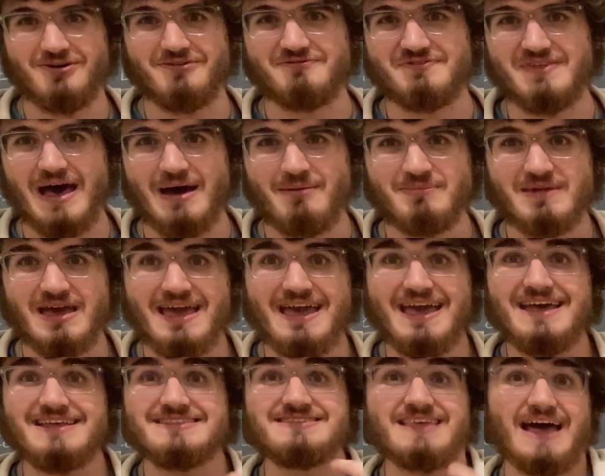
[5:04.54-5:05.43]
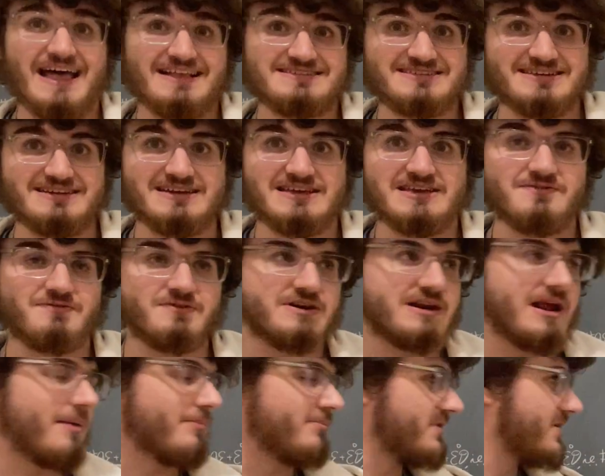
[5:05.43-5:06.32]
of them, that's an even
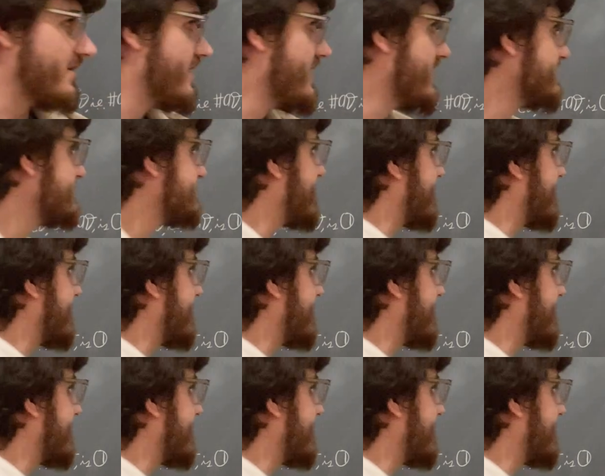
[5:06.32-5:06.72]
number. So